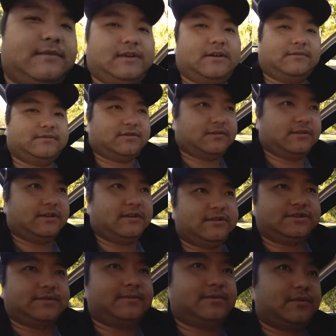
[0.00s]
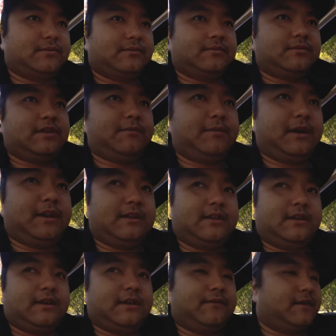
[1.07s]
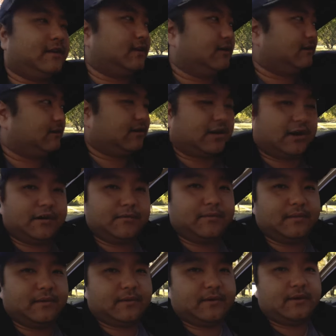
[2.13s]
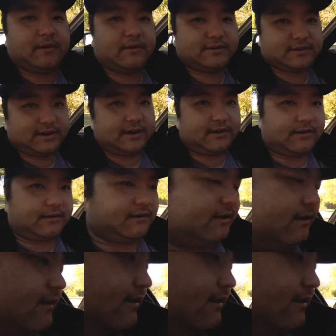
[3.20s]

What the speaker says: you know, told the dealership don't give me anything if it didn't come standard.